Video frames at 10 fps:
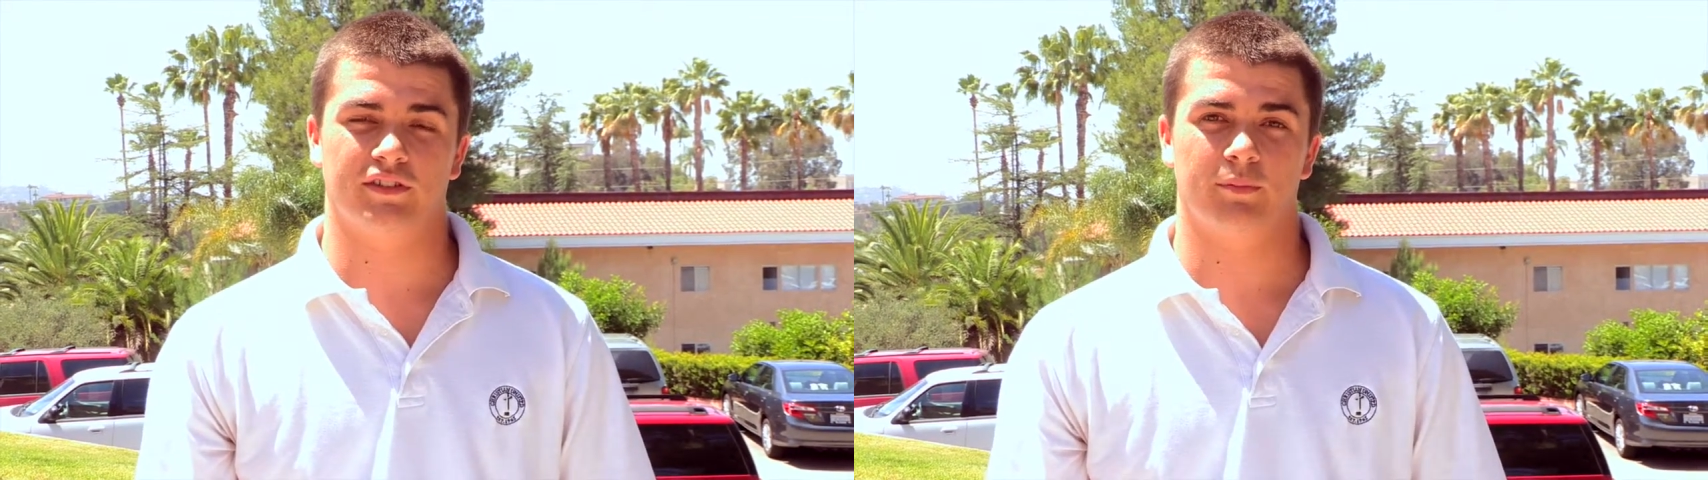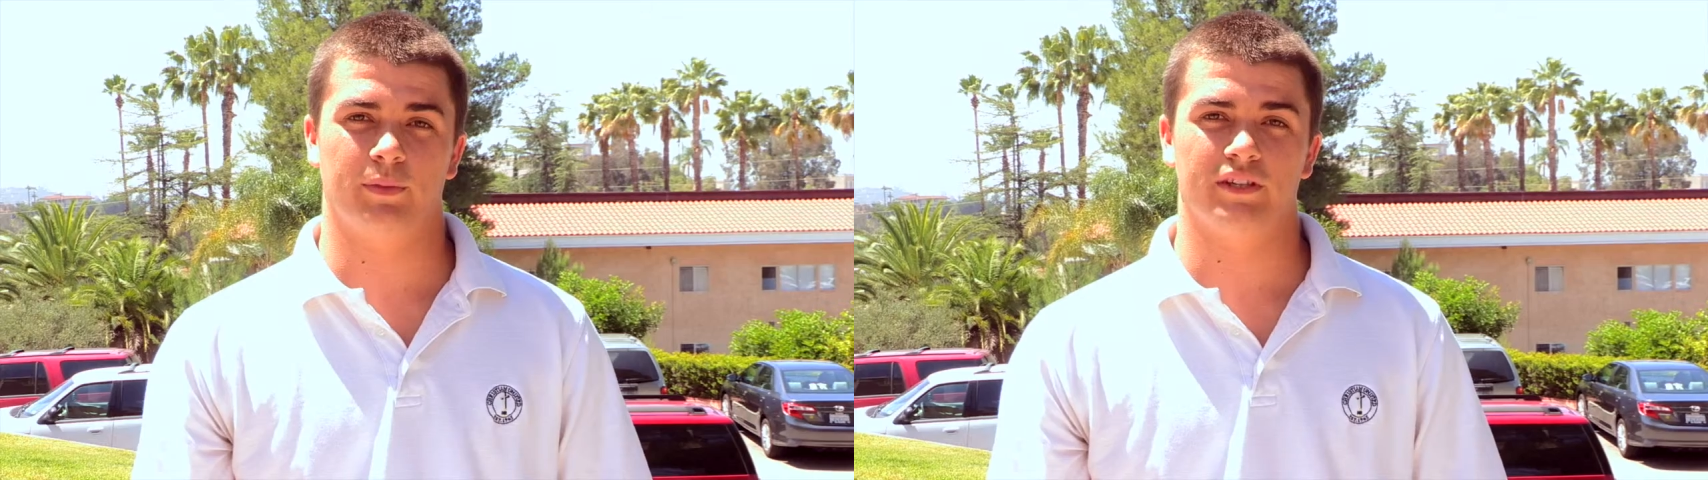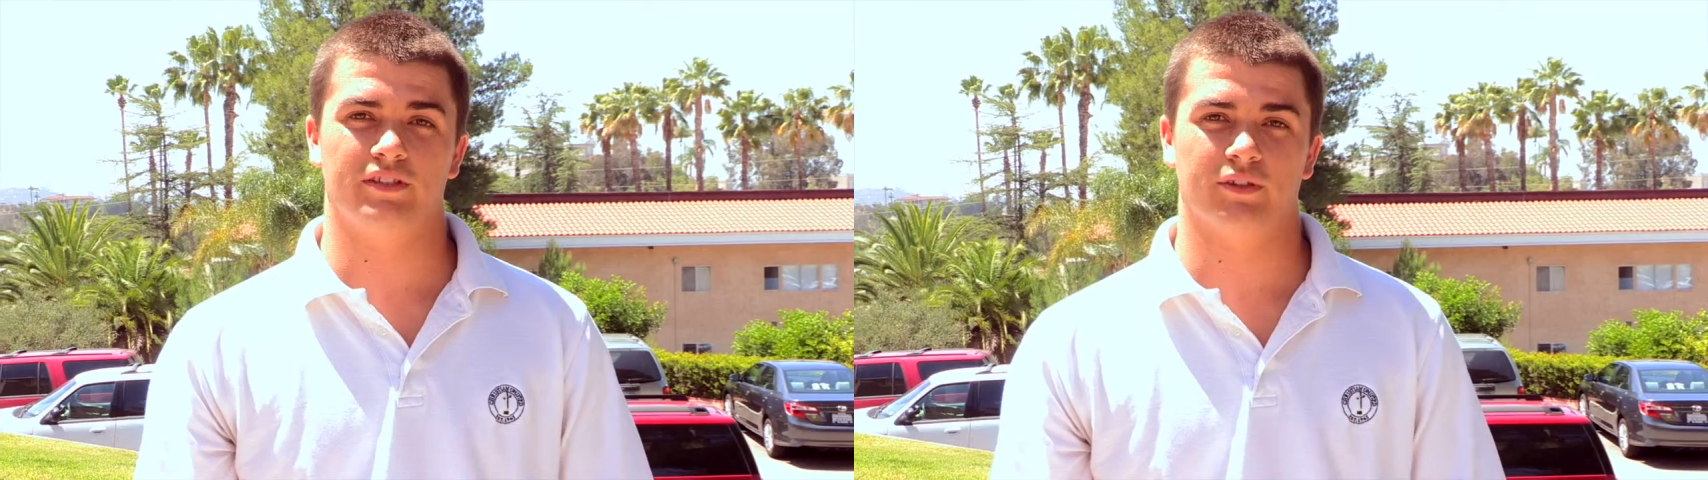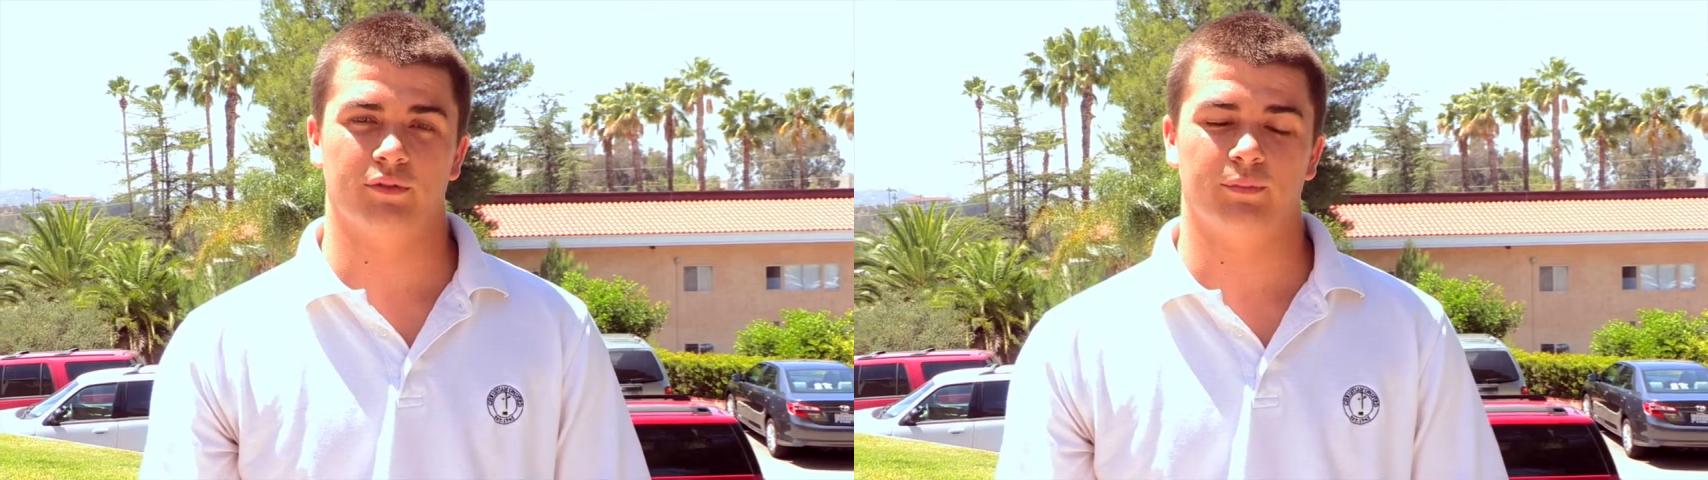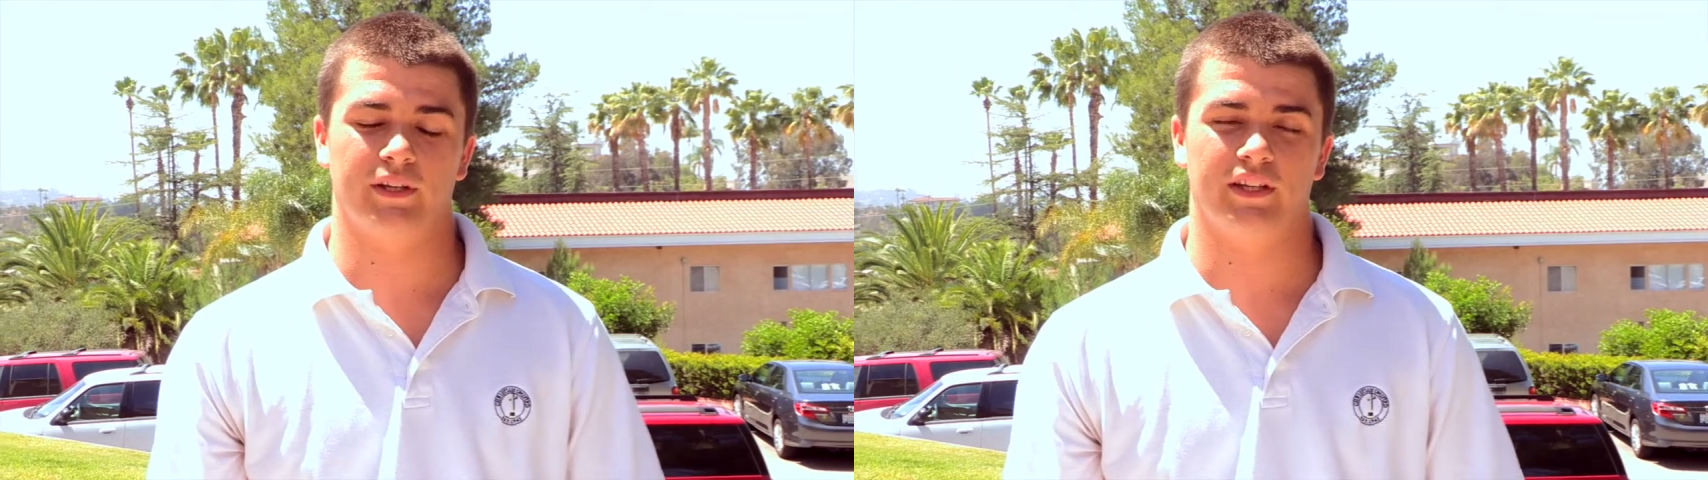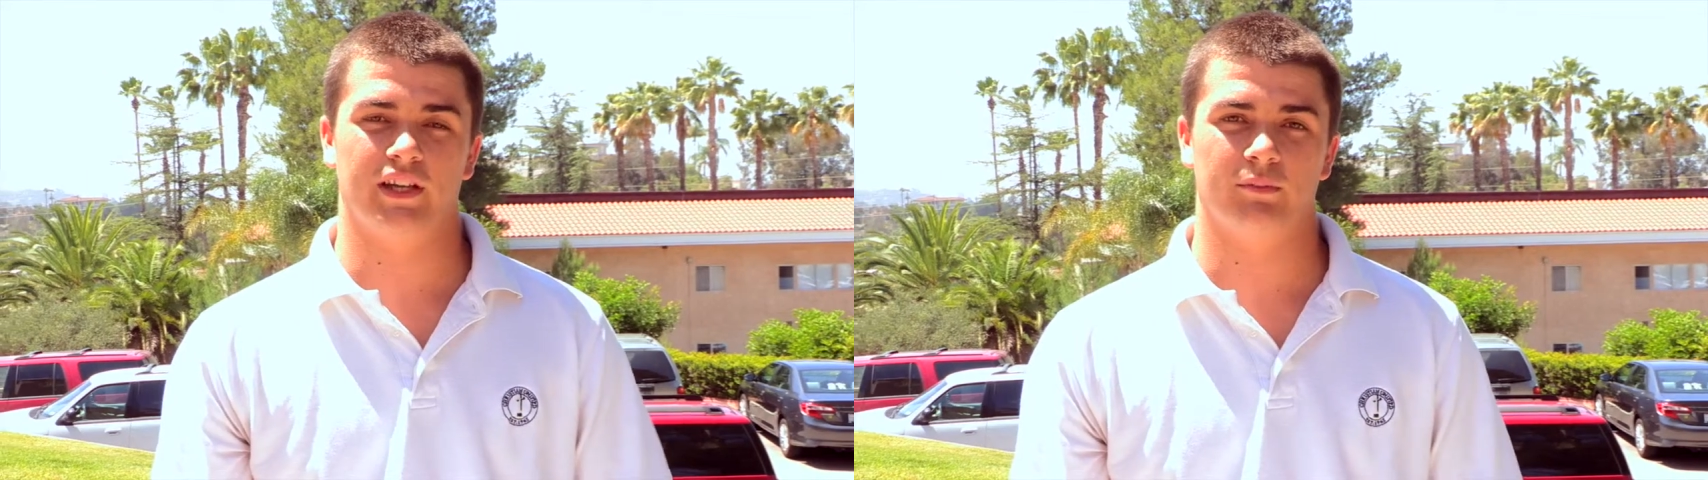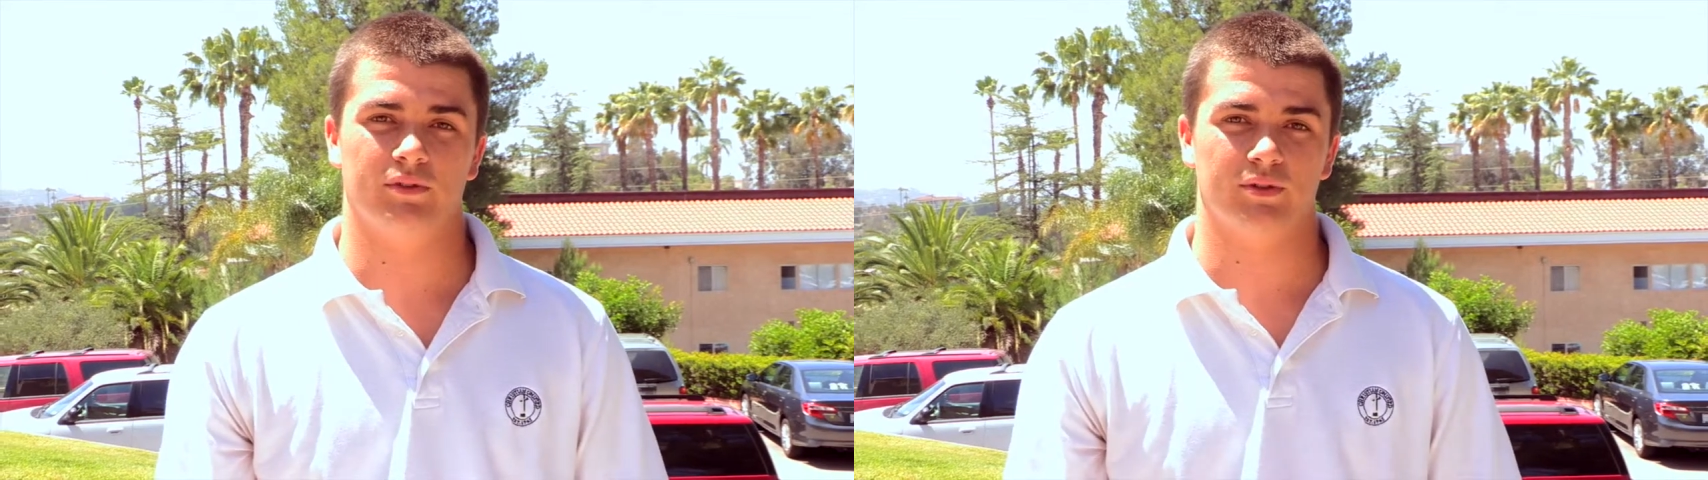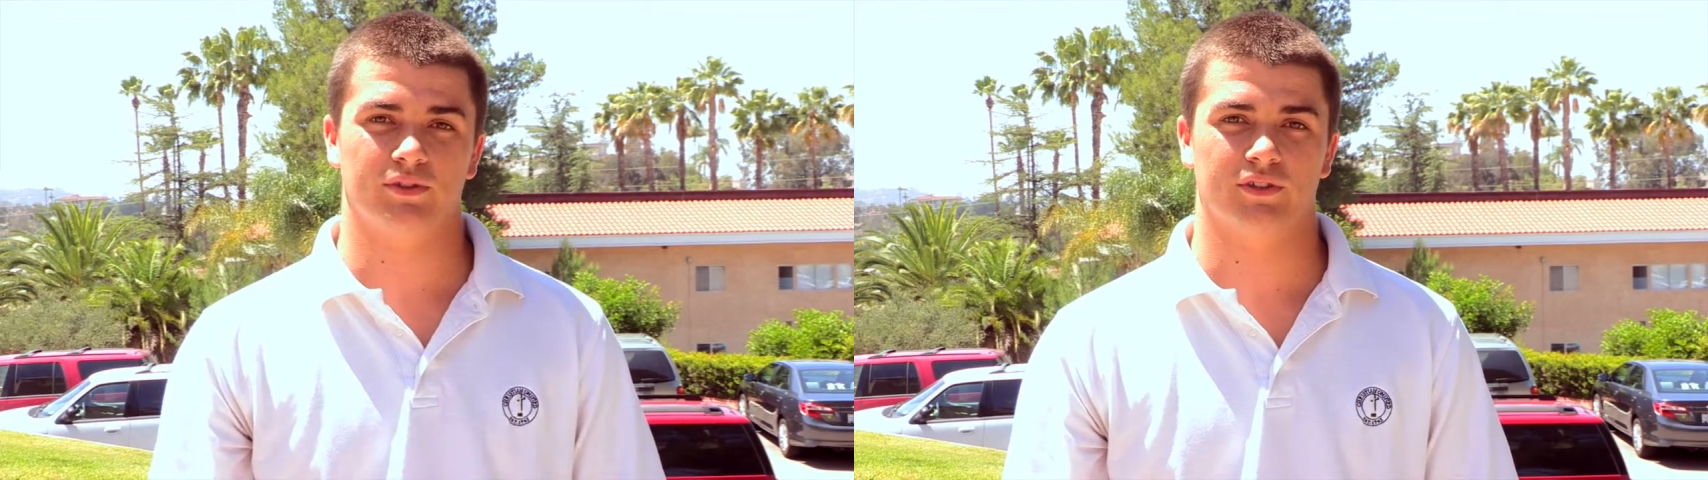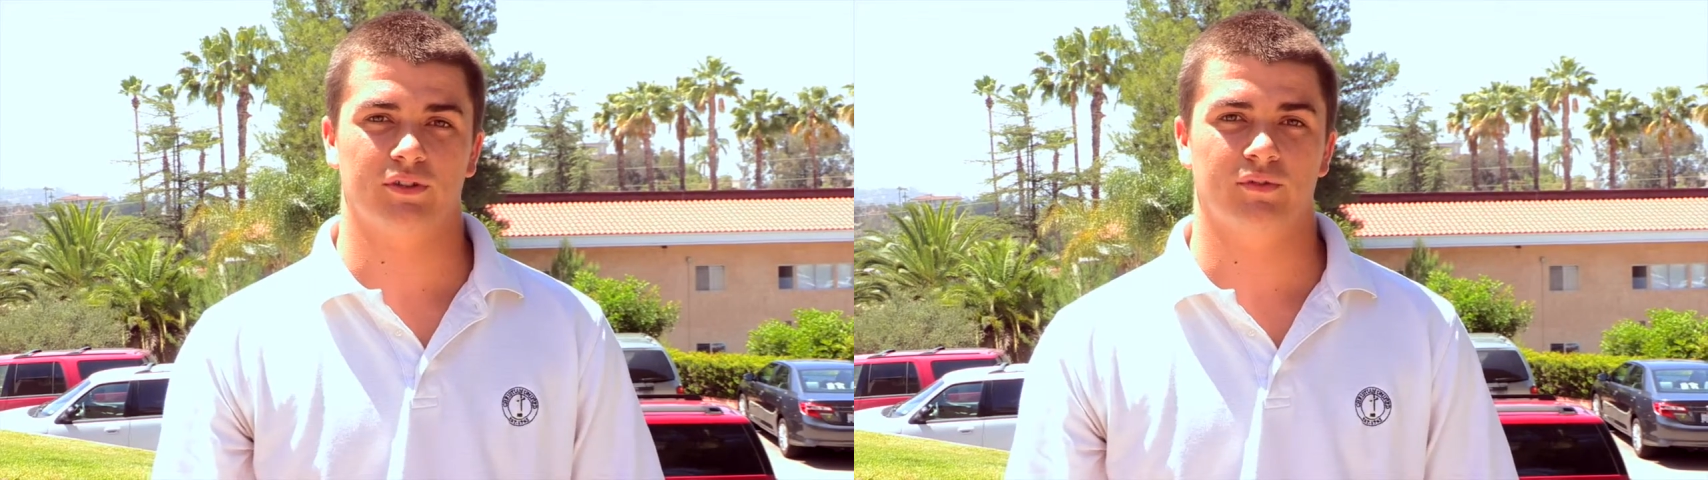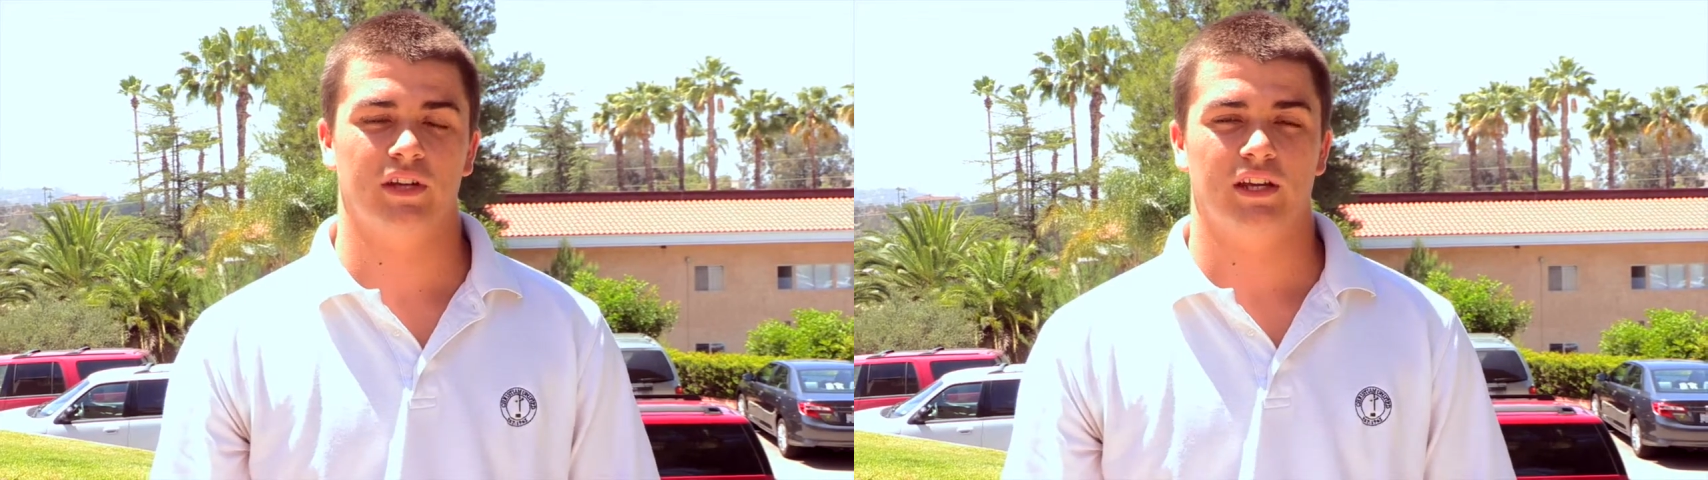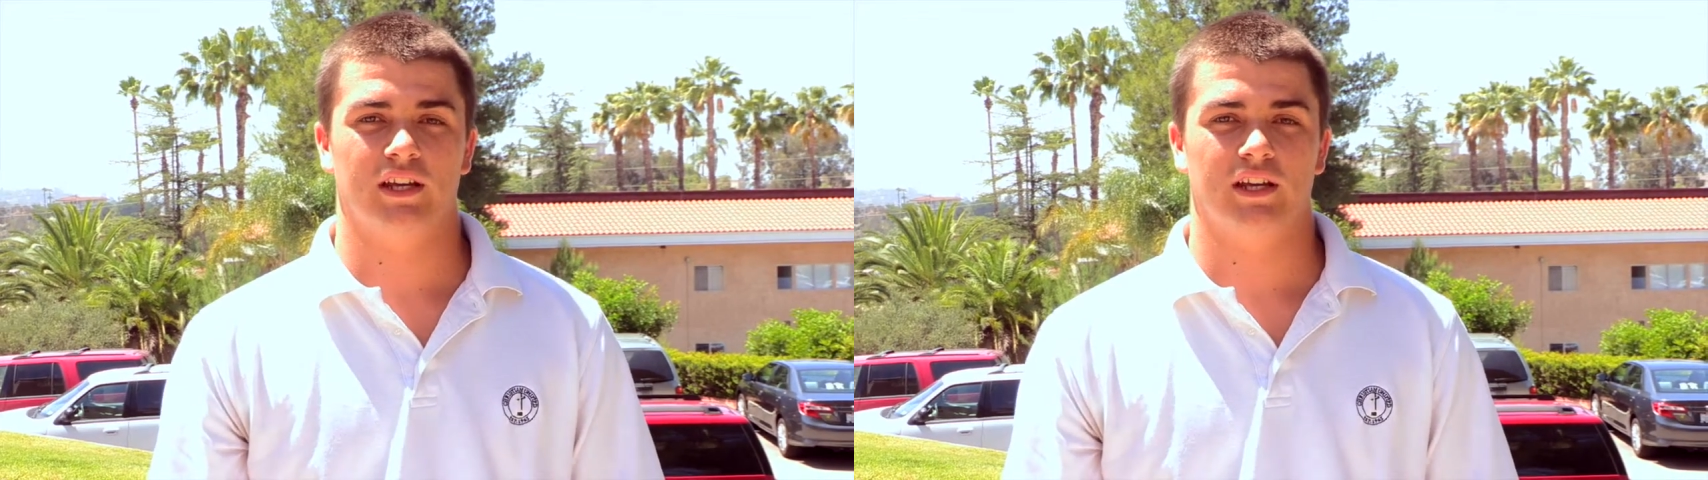to be served, but he came to serve."